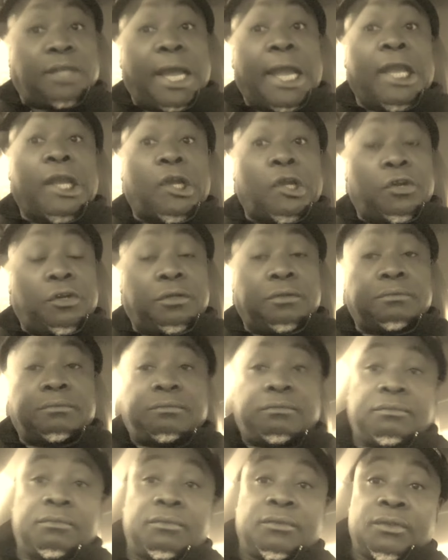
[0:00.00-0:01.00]
Anger
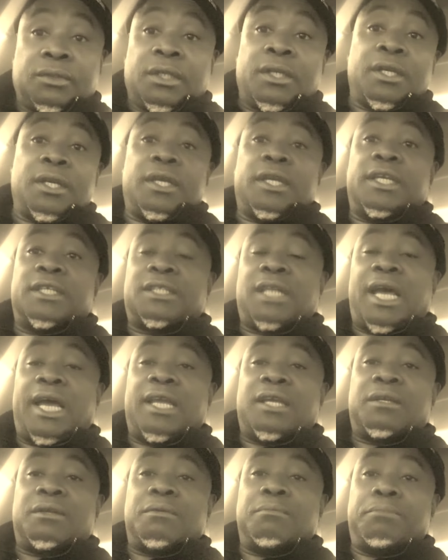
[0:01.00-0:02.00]
is
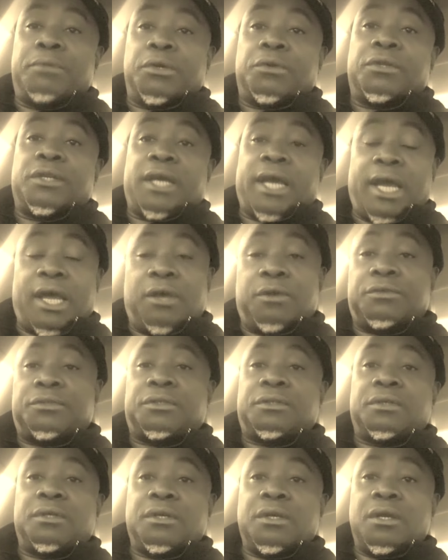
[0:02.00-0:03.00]
like building a
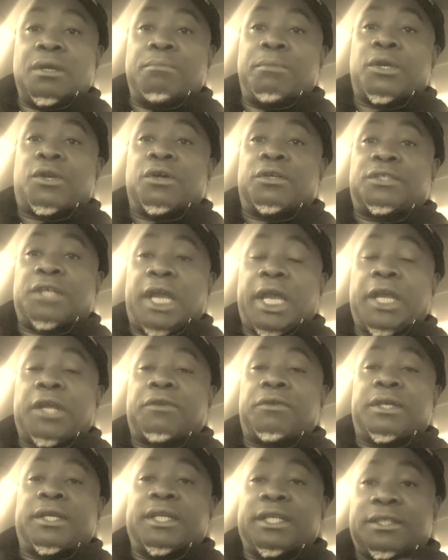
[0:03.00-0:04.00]
house because
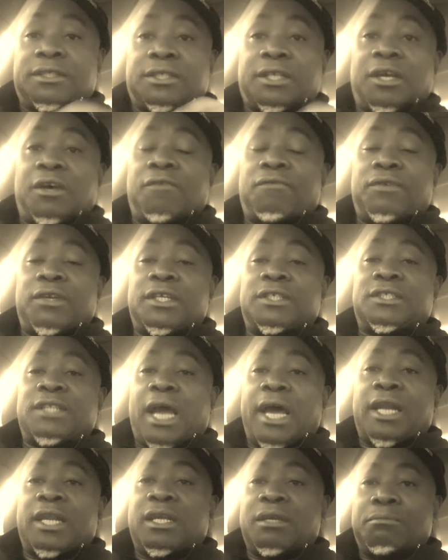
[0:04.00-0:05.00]
anger in itself is
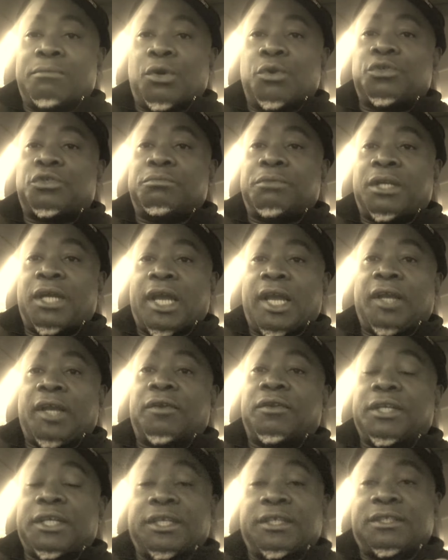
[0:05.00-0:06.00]
not an emotion, but
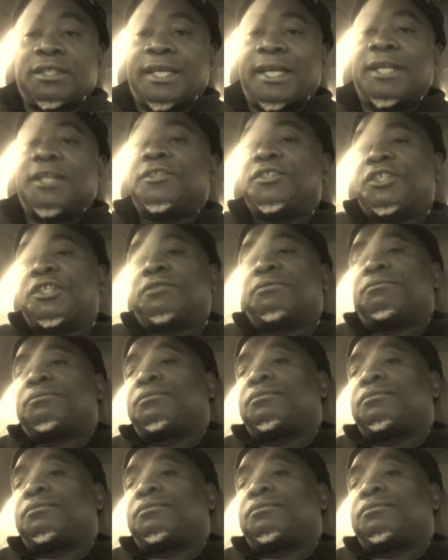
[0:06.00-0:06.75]
anger is energy.